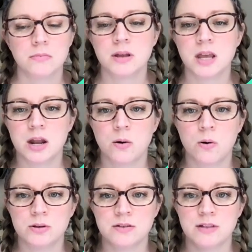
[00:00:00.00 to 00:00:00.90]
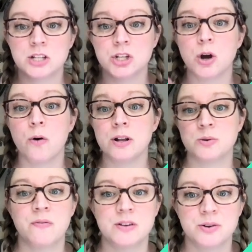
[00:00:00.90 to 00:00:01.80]
get a hold of, like to go into
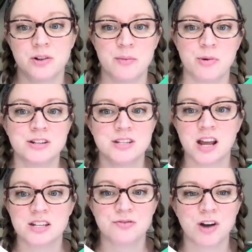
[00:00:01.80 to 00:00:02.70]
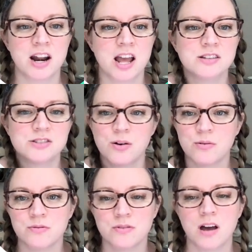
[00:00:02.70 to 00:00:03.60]
a physical library. Today is Friday, so
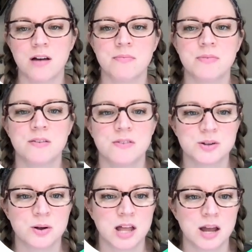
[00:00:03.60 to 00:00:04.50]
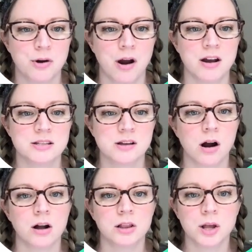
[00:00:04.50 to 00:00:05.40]
the physical libraries
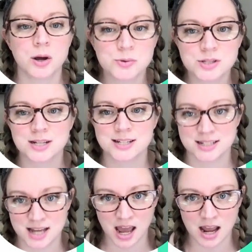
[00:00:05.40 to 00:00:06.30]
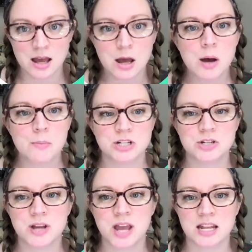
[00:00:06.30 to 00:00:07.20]
are closed today, but
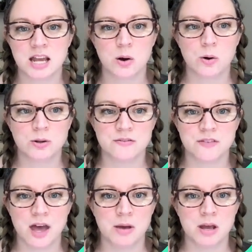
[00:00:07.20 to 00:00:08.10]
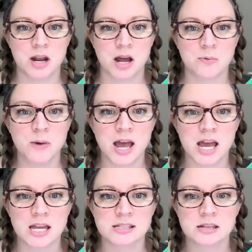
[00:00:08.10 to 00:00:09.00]
you can get a hold of them in other
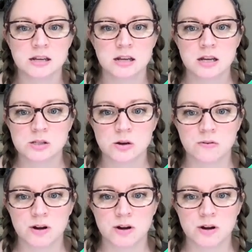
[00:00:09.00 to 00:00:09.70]
ways. So for